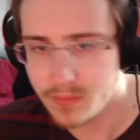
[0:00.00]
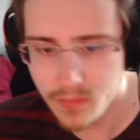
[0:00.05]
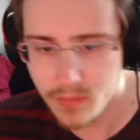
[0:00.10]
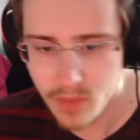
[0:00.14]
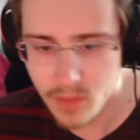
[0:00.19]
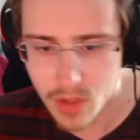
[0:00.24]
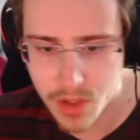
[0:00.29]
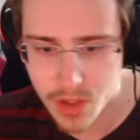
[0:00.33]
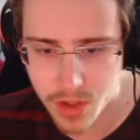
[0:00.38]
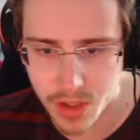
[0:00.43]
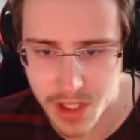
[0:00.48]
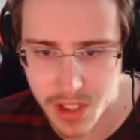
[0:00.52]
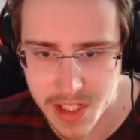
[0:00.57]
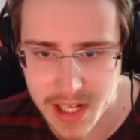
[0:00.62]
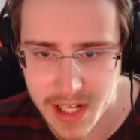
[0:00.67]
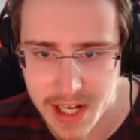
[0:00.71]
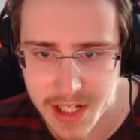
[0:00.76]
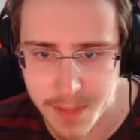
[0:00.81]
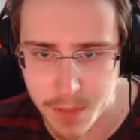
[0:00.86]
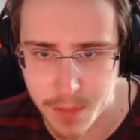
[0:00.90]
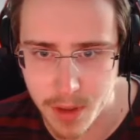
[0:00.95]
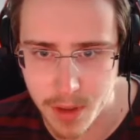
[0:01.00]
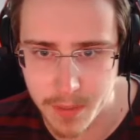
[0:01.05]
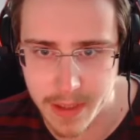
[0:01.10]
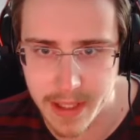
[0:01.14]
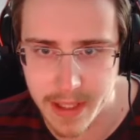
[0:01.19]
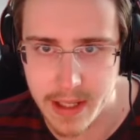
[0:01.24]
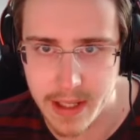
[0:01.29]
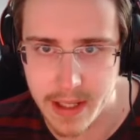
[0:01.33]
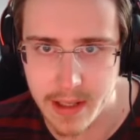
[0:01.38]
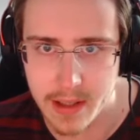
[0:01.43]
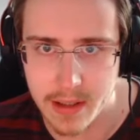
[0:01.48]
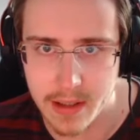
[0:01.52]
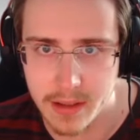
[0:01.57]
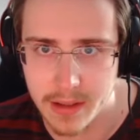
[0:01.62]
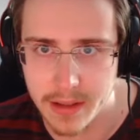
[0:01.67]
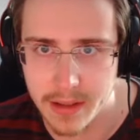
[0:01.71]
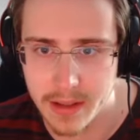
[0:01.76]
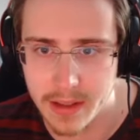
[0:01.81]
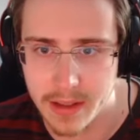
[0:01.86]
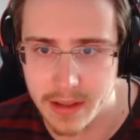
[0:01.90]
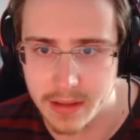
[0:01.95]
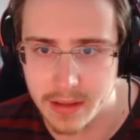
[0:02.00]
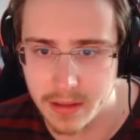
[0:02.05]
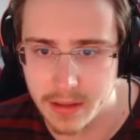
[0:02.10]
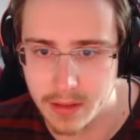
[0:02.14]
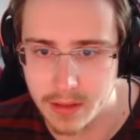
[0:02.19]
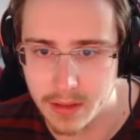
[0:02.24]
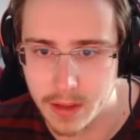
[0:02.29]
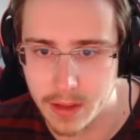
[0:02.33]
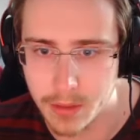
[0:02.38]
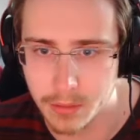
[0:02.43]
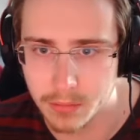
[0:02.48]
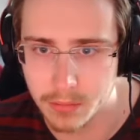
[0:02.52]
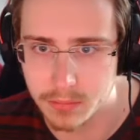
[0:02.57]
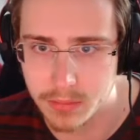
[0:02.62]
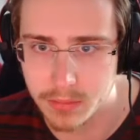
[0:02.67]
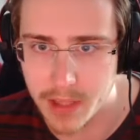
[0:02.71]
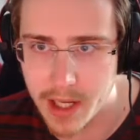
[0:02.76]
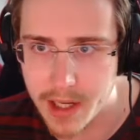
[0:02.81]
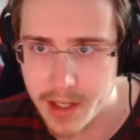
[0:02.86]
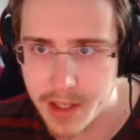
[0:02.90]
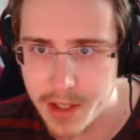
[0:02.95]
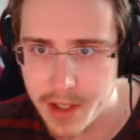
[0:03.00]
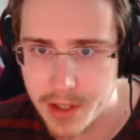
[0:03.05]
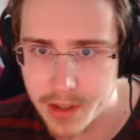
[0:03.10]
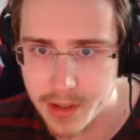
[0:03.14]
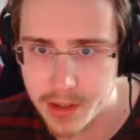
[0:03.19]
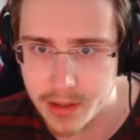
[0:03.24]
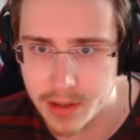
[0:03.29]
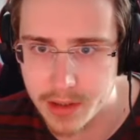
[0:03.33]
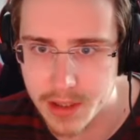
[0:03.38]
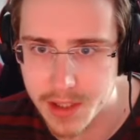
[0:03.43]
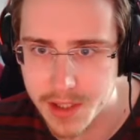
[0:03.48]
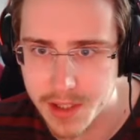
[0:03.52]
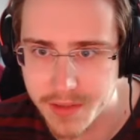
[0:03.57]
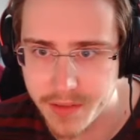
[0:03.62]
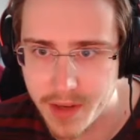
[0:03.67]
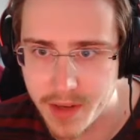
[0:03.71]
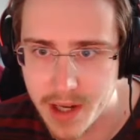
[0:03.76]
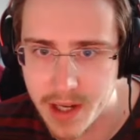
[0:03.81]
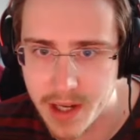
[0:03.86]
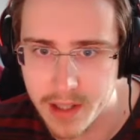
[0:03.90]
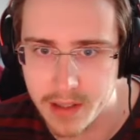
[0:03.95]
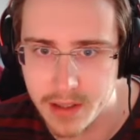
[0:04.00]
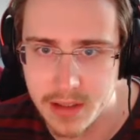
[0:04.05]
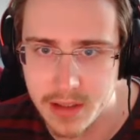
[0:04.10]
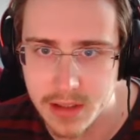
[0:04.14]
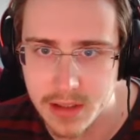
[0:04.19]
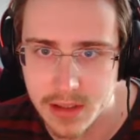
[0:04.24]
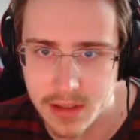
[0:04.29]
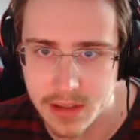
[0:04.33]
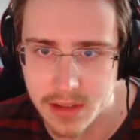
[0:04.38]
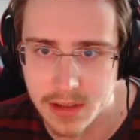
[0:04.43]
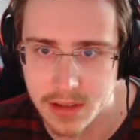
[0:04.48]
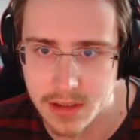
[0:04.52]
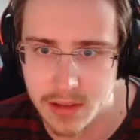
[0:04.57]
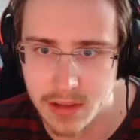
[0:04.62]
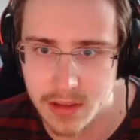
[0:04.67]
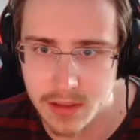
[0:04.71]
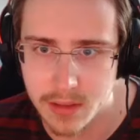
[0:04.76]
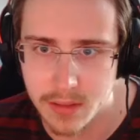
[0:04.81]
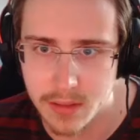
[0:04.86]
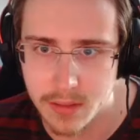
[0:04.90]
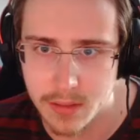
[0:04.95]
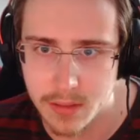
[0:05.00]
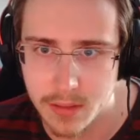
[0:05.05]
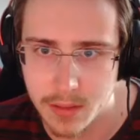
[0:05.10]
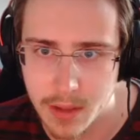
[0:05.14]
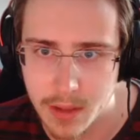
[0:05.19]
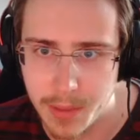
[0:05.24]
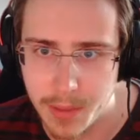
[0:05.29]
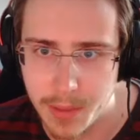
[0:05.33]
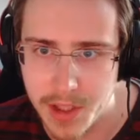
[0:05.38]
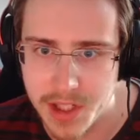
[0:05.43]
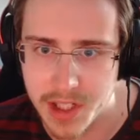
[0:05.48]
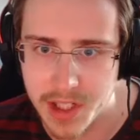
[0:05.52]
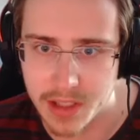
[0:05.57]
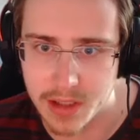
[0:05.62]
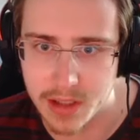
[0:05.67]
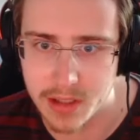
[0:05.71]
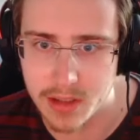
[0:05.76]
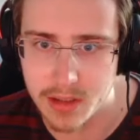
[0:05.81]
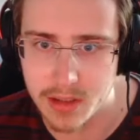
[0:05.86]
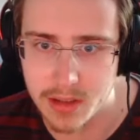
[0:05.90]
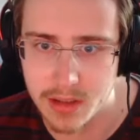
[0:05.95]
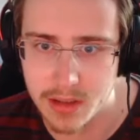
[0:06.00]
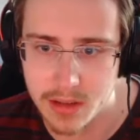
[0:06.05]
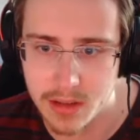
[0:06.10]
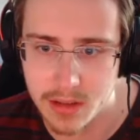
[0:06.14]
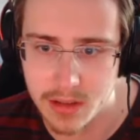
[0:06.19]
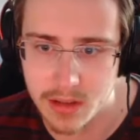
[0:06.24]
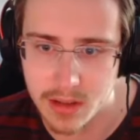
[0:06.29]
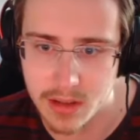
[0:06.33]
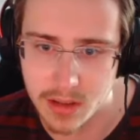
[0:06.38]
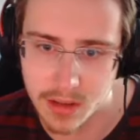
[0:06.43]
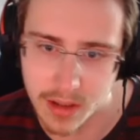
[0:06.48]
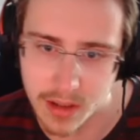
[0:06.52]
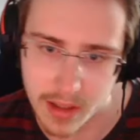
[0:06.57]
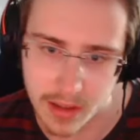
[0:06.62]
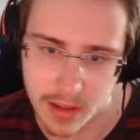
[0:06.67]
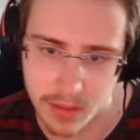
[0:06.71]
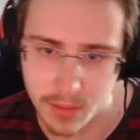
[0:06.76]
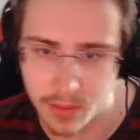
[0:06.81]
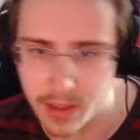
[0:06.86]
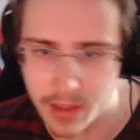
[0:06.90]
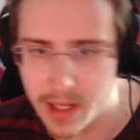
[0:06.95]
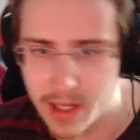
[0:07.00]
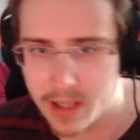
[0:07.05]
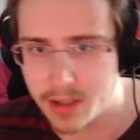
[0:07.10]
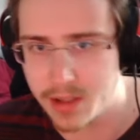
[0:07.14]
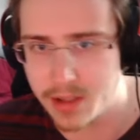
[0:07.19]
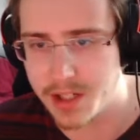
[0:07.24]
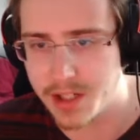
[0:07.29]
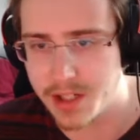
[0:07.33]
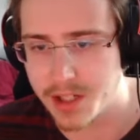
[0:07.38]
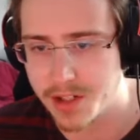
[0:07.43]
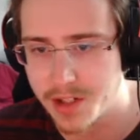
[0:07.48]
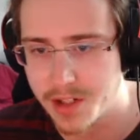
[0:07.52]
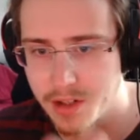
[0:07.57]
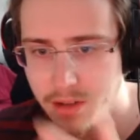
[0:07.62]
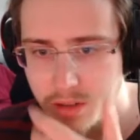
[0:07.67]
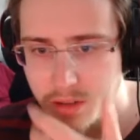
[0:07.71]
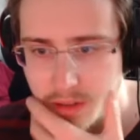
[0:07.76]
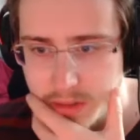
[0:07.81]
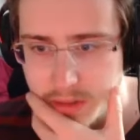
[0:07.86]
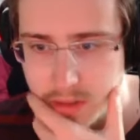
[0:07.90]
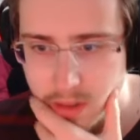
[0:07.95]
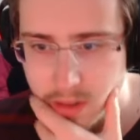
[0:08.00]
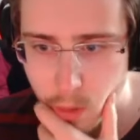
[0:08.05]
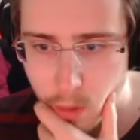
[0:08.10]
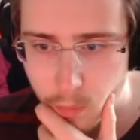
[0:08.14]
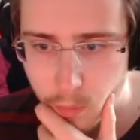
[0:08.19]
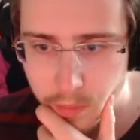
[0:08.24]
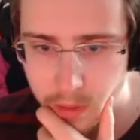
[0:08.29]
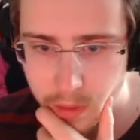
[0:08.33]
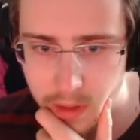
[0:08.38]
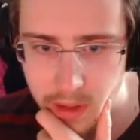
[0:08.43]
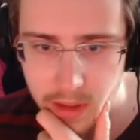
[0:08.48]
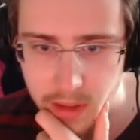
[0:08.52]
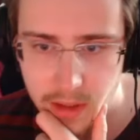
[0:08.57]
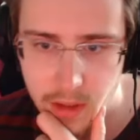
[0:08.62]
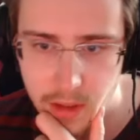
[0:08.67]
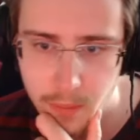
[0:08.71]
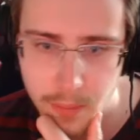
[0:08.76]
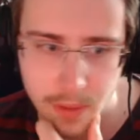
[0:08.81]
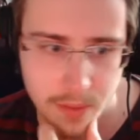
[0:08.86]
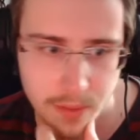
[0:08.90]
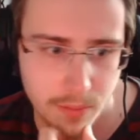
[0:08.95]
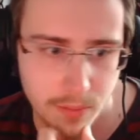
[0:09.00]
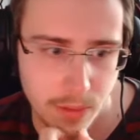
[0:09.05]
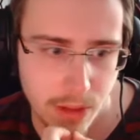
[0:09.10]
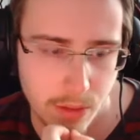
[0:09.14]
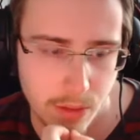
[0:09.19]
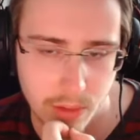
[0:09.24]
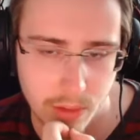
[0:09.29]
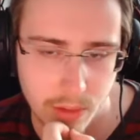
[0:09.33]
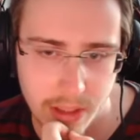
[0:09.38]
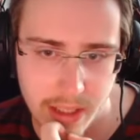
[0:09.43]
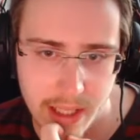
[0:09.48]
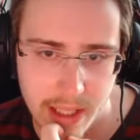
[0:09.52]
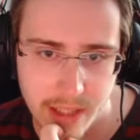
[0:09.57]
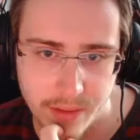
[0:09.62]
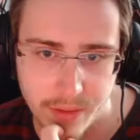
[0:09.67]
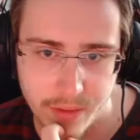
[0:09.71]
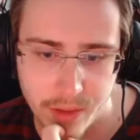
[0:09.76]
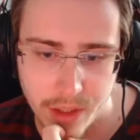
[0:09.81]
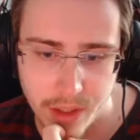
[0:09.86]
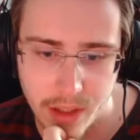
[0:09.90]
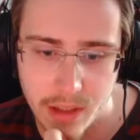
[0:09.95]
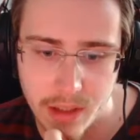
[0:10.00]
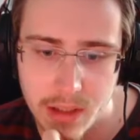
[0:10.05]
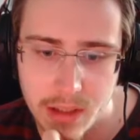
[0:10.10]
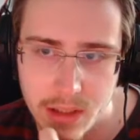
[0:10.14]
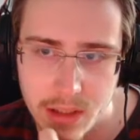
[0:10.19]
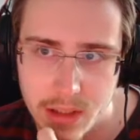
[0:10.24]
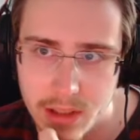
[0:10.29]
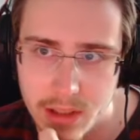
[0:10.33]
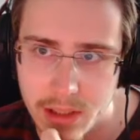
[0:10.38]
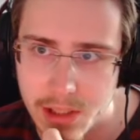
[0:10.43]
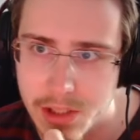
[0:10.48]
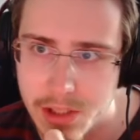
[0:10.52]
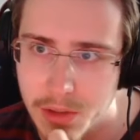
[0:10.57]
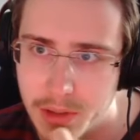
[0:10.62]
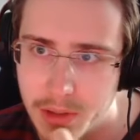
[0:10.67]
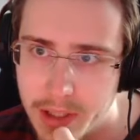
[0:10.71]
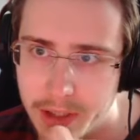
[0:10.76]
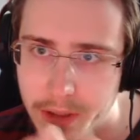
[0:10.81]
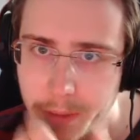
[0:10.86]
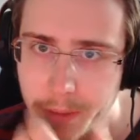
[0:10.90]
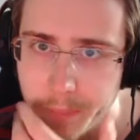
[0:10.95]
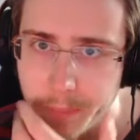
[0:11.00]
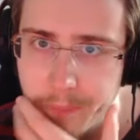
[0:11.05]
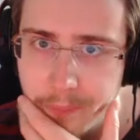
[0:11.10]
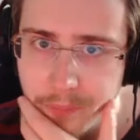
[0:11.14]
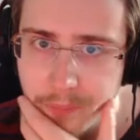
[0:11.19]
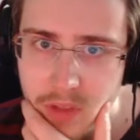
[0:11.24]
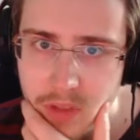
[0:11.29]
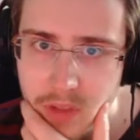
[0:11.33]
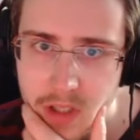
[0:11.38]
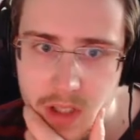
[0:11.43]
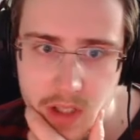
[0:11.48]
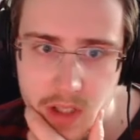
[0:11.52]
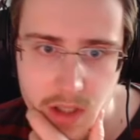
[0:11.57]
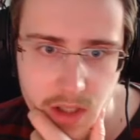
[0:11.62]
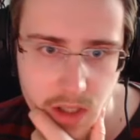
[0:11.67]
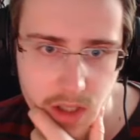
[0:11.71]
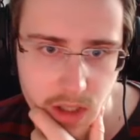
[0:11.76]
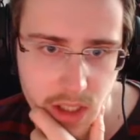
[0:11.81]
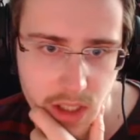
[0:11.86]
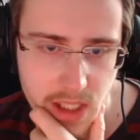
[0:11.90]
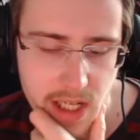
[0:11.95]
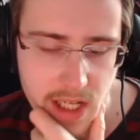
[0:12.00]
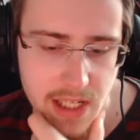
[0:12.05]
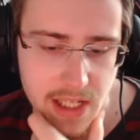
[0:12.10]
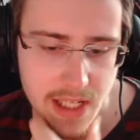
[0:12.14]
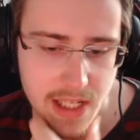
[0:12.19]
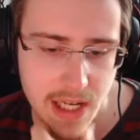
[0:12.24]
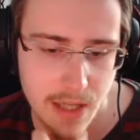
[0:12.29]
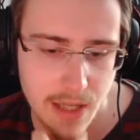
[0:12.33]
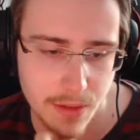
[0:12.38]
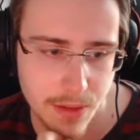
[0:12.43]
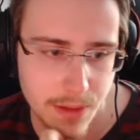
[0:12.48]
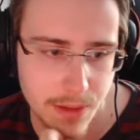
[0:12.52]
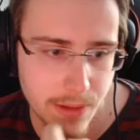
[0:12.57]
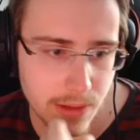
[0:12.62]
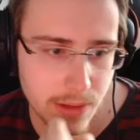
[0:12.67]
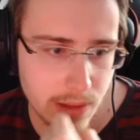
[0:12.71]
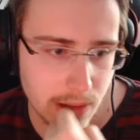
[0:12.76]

So this guy's probably gonna, you know, die here. It's fine. Okay, please hit. Okay, we got six gold, hopefully. Nope, we only get three. It's okay though. So this guy's out.